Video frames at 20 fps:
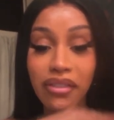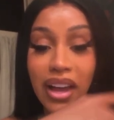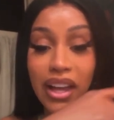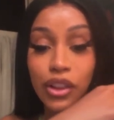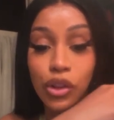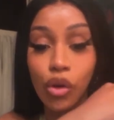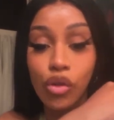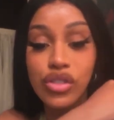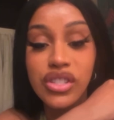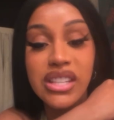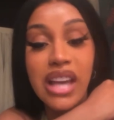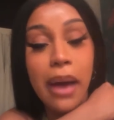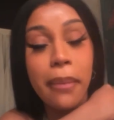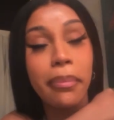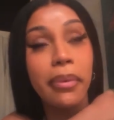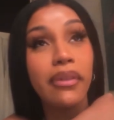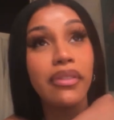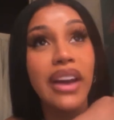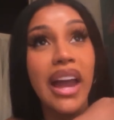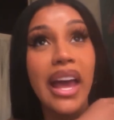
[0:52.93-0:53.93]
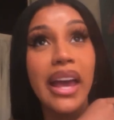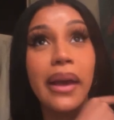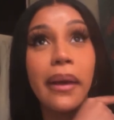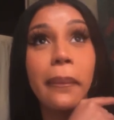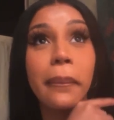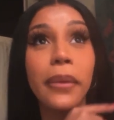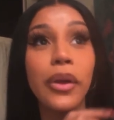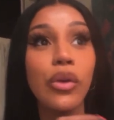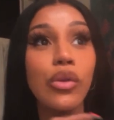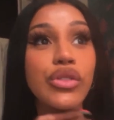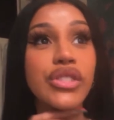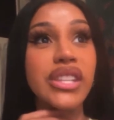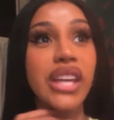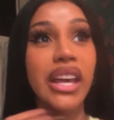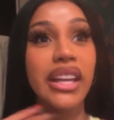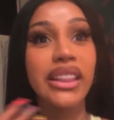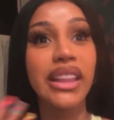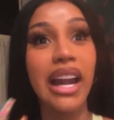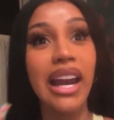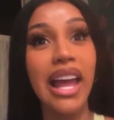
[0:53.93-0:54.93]
like those type of like
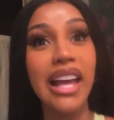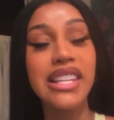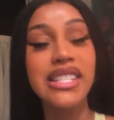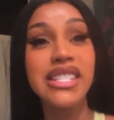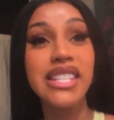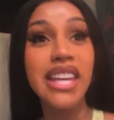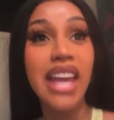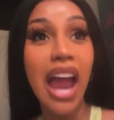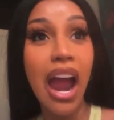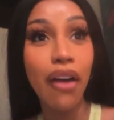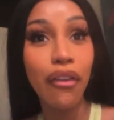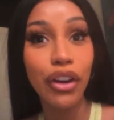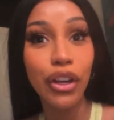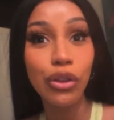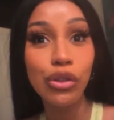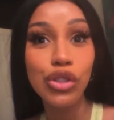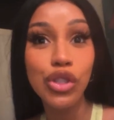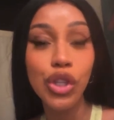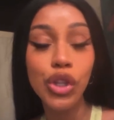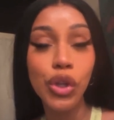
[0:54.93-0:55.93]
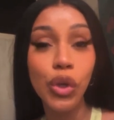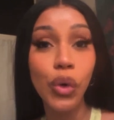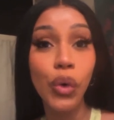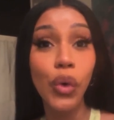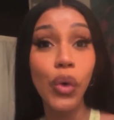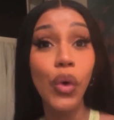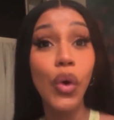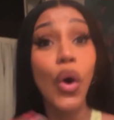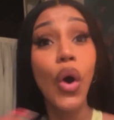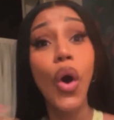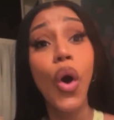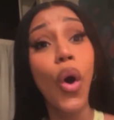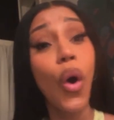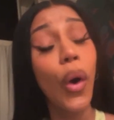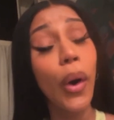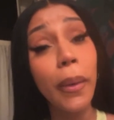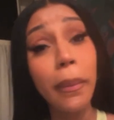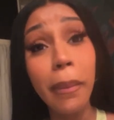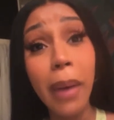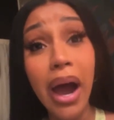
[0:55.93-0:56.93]
music that like Ciara used to do,
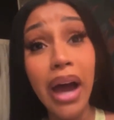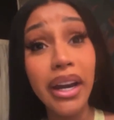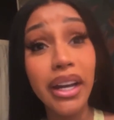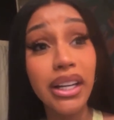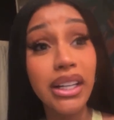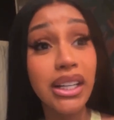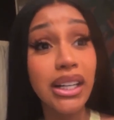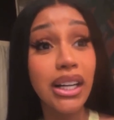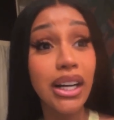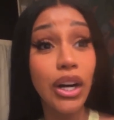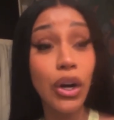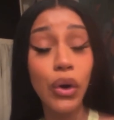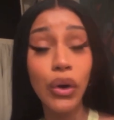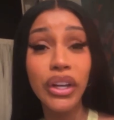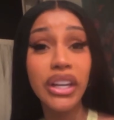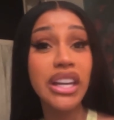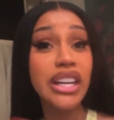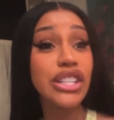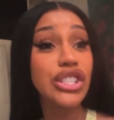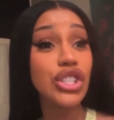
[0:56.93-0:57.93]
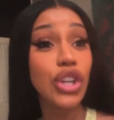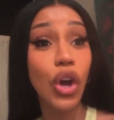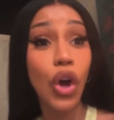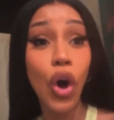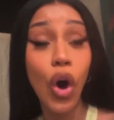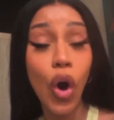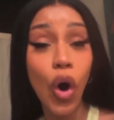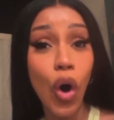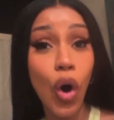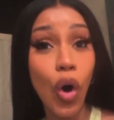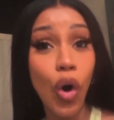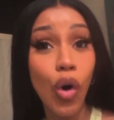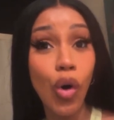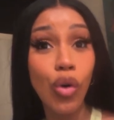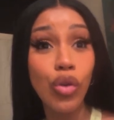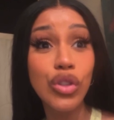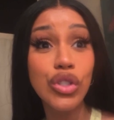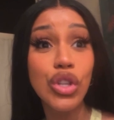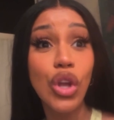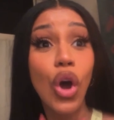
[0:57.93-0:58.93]
or Monica or Keisha
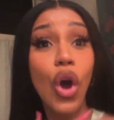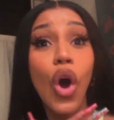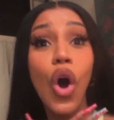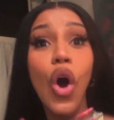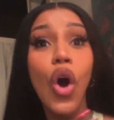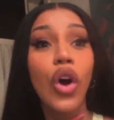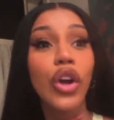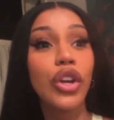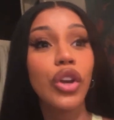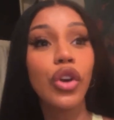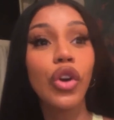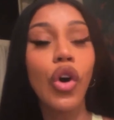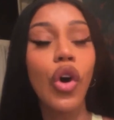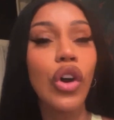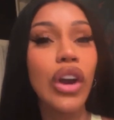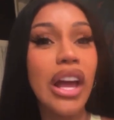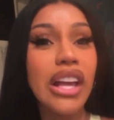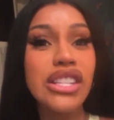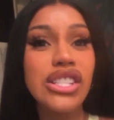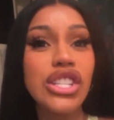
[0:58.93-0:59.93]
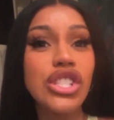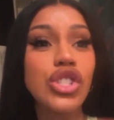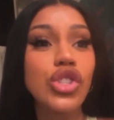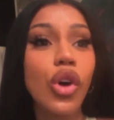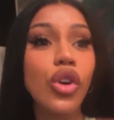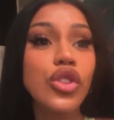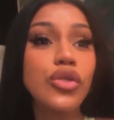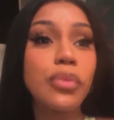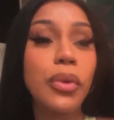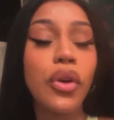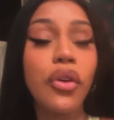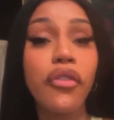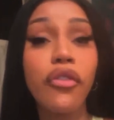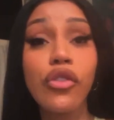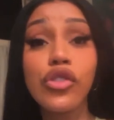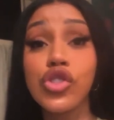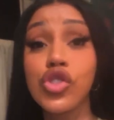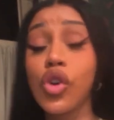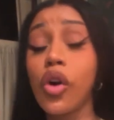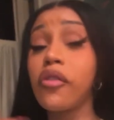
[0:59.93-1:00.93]
Cole's, or like just those
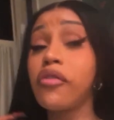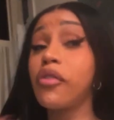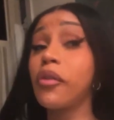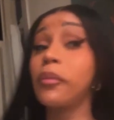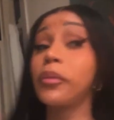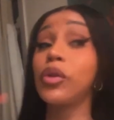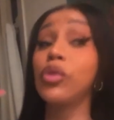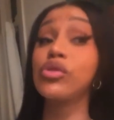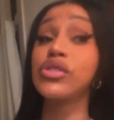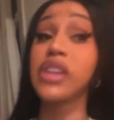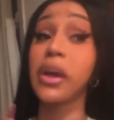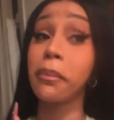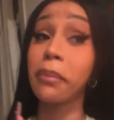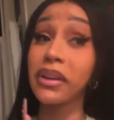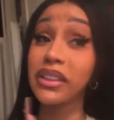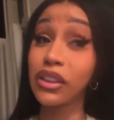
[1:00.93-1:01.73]
beautiful soulful music.